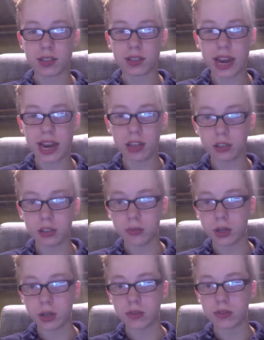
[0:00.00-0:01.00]
Taylor from
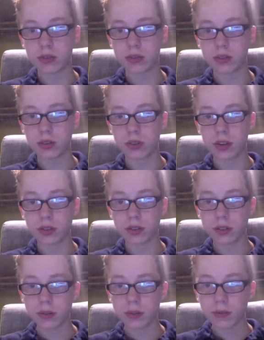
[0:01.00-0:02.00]
Coaster Studios.
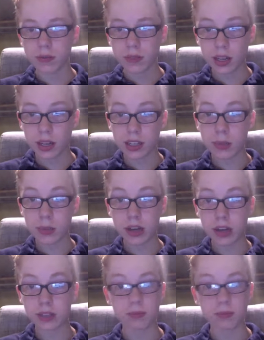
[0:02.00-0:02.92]
It is better.